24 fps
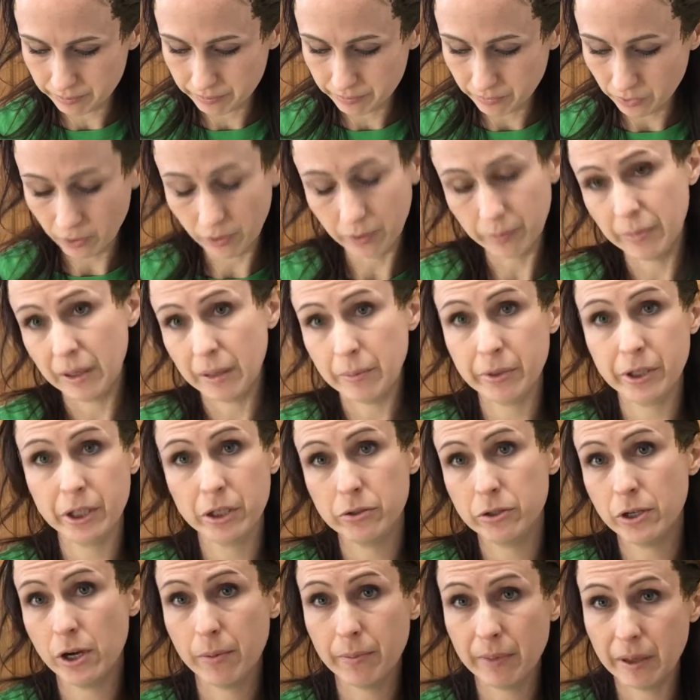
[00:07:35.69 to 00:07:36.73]
Or maybe you
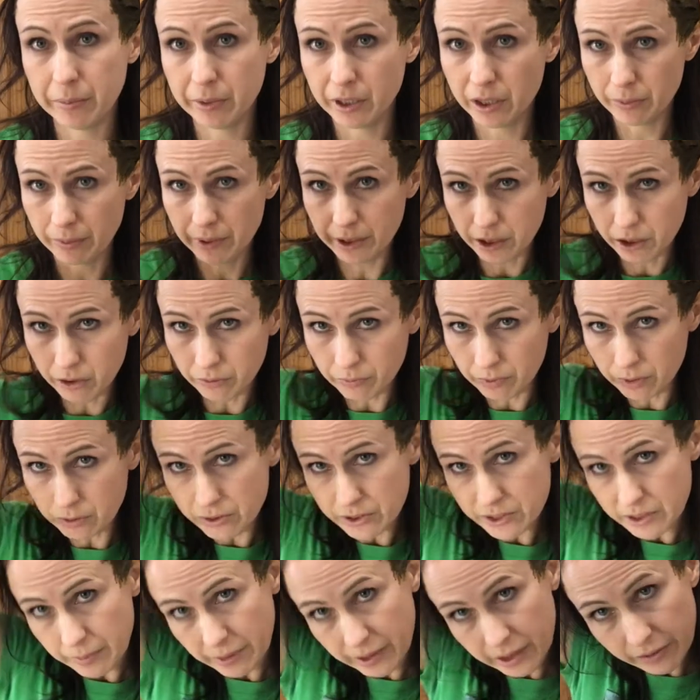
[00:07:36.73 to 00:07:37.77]
don't. Maybe you want your roots
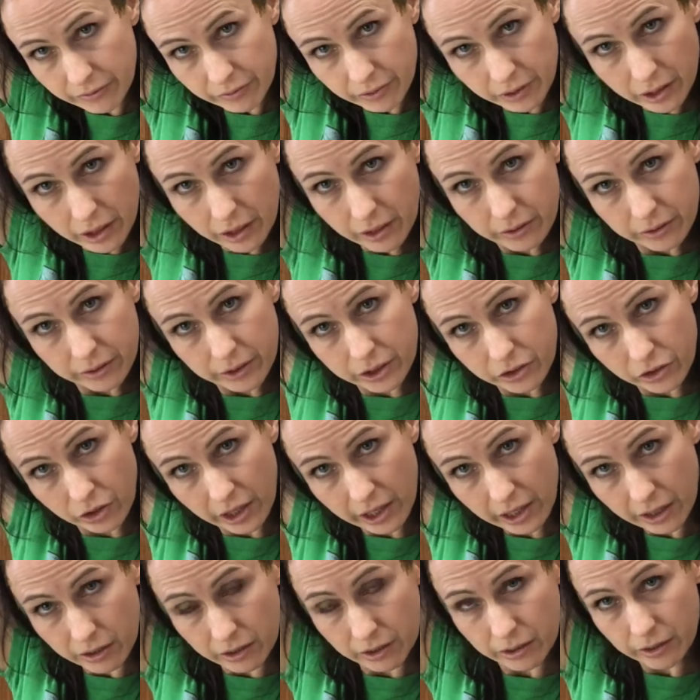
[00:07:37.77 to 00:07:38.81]
to be a different color than your
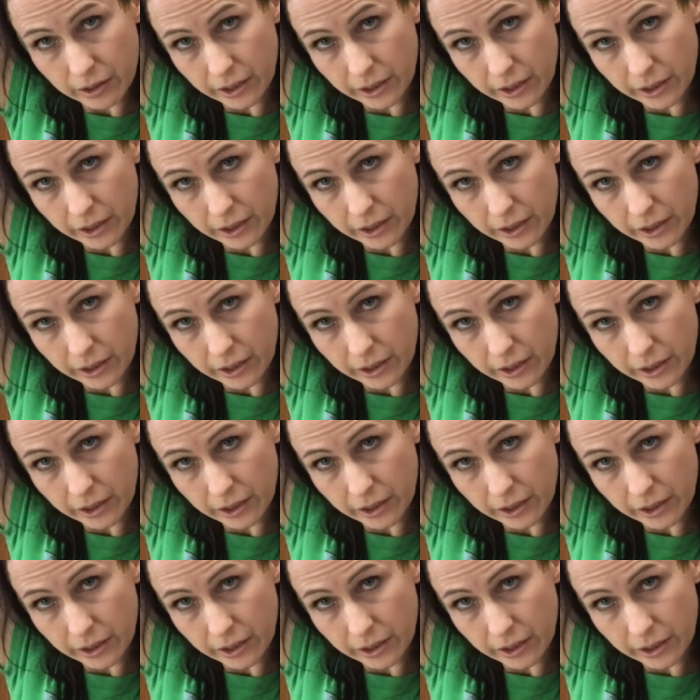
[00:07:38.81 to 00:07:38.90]
hair.